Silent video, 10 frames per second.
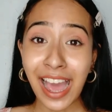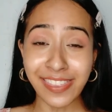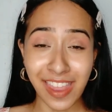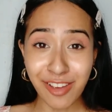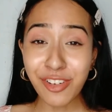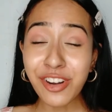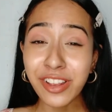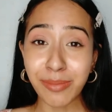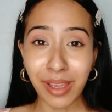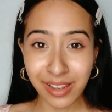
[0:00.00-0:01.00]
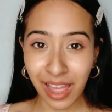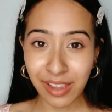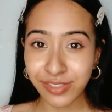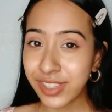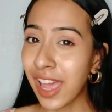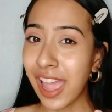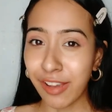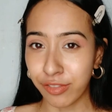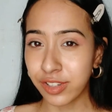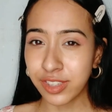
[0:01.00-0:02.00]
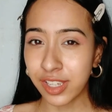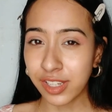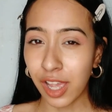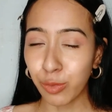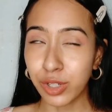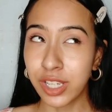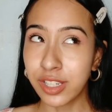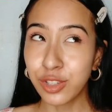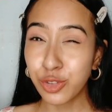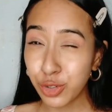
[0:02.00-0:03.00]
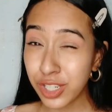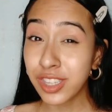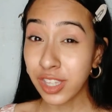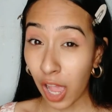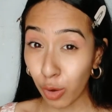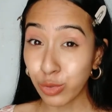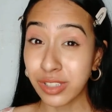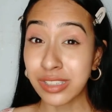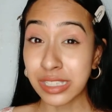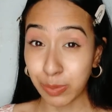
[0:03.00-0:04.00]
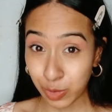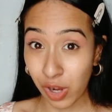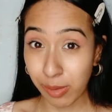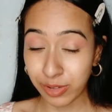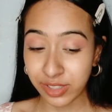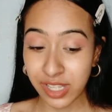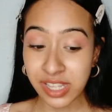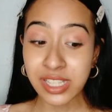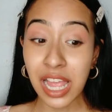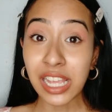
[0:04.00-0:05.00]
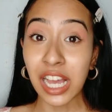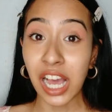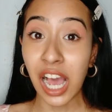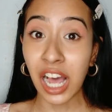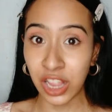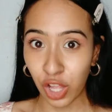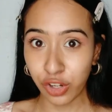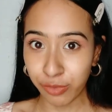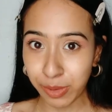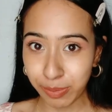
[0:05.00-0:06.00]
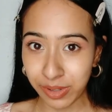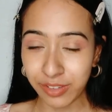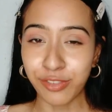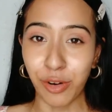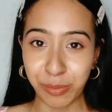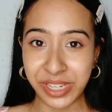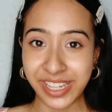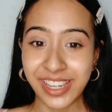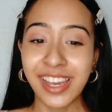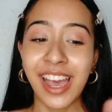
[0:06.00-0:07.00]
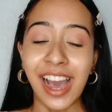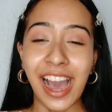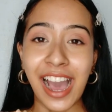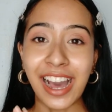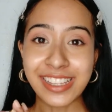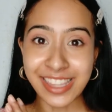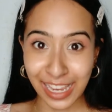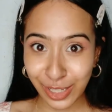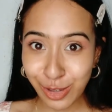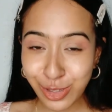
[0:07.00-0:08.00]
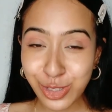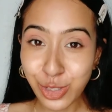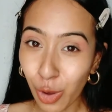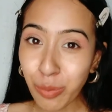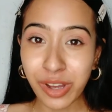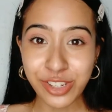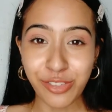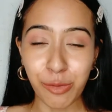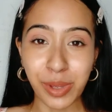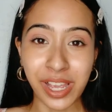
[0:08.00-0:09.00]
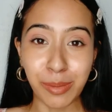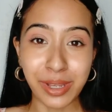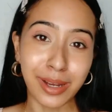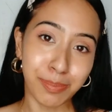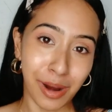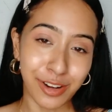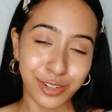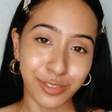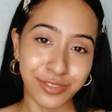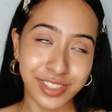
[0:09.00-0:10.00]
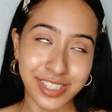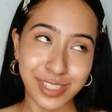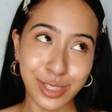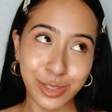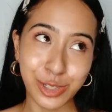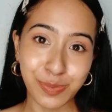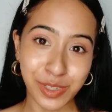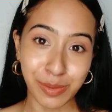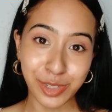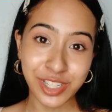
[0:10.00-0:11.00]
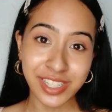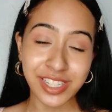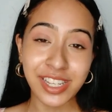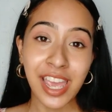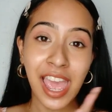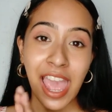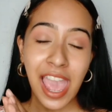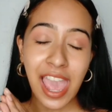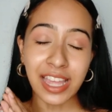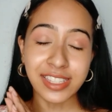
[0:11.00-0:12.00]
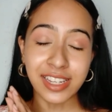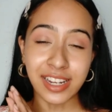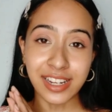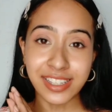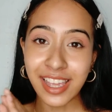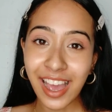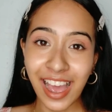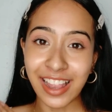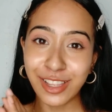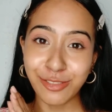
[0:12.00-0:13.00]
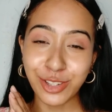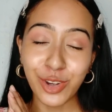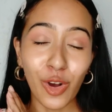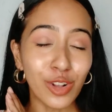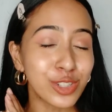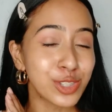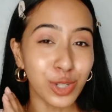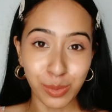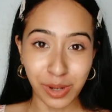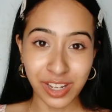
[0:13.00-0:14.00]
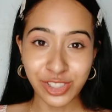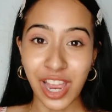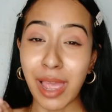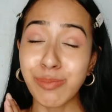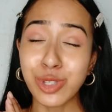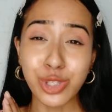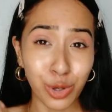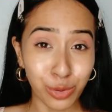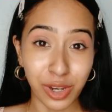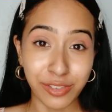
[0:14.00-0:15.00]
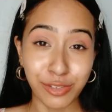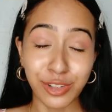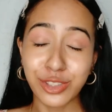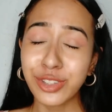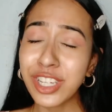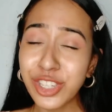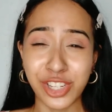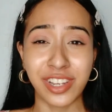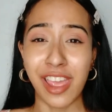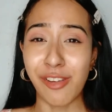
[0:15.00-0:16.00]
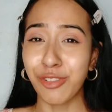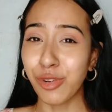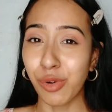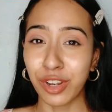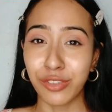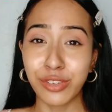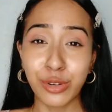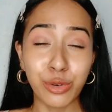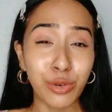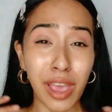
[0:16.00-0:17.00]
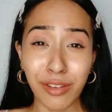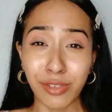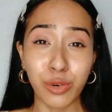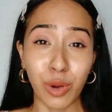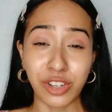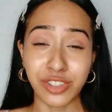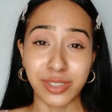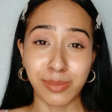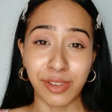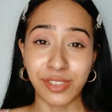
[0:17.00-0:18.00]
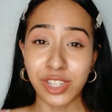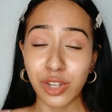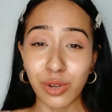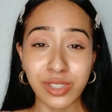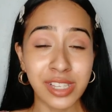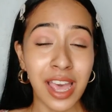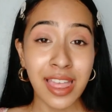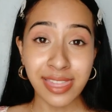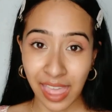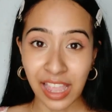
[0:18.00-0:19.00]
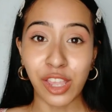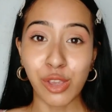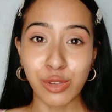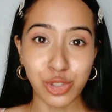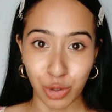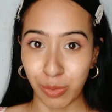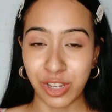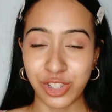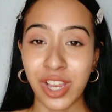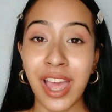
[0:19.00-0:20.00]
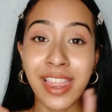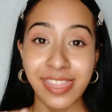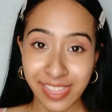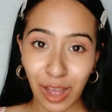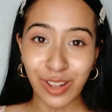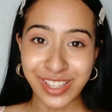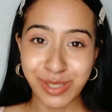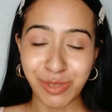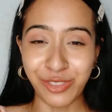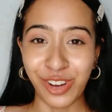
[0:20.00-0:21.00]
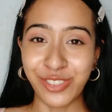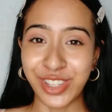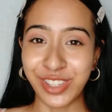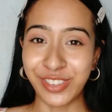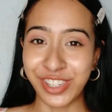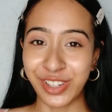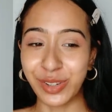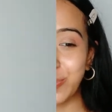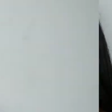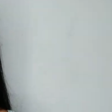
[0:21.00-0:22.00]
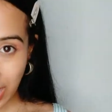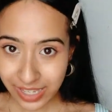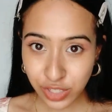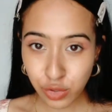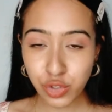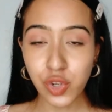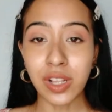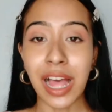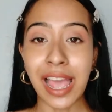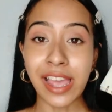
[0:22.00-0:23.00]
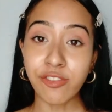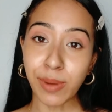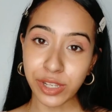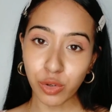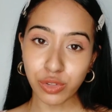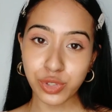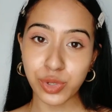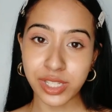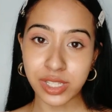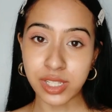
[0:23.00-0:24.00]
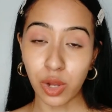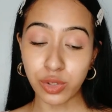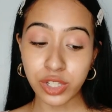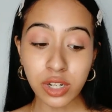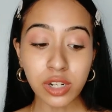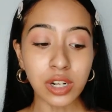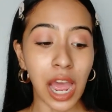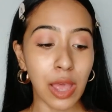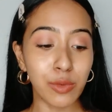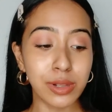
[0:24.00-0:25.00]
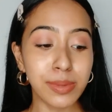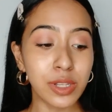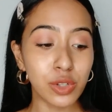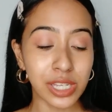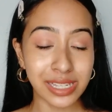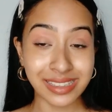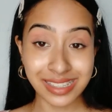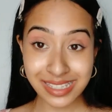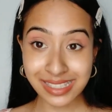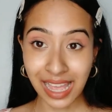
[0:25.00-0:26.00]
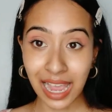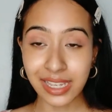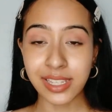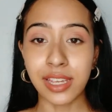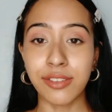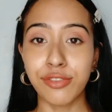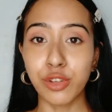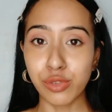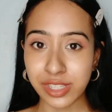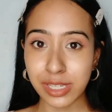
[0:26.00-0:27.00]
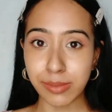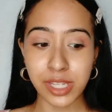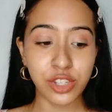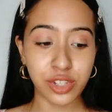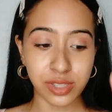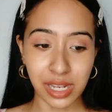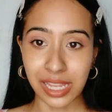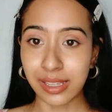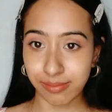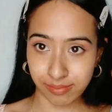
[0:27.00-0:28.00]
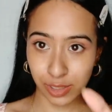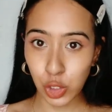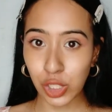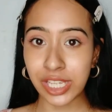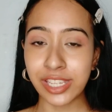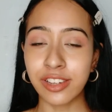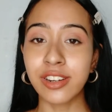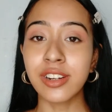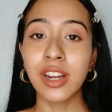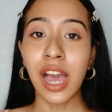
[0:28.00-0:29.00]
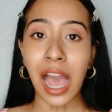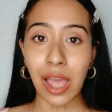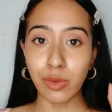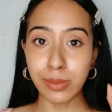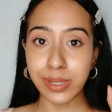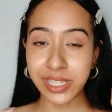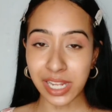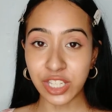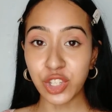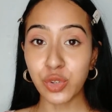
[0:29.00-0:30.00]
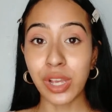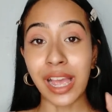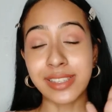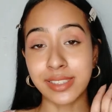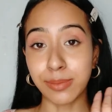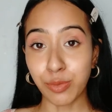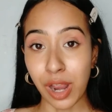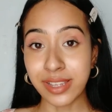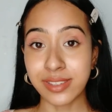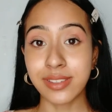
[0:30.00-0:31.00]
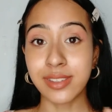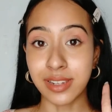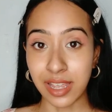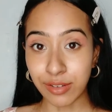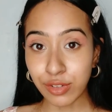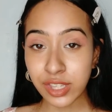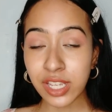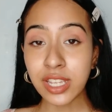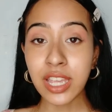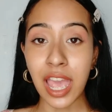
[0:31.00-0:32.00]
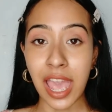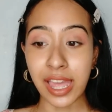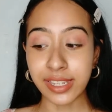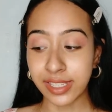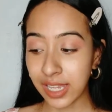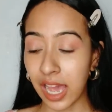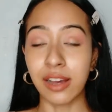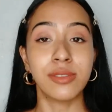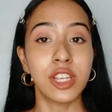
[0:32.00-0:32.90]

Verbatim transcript: Never in my life did I ever think I would hit three thousand subscribers. That's like a lot of people for me. Uh, thank you so much for becoming a part of this YouTube community, and uh, yeah, I love you all so much. I'm so grateful to each and every one of you, whoever watches my videos. Thank you so much. Now let's move on with the video. So as usual, I have my notes written down here. I will be looking this side. If you see me just like looking here, I will be telling you guys the prices and everything, and yeah.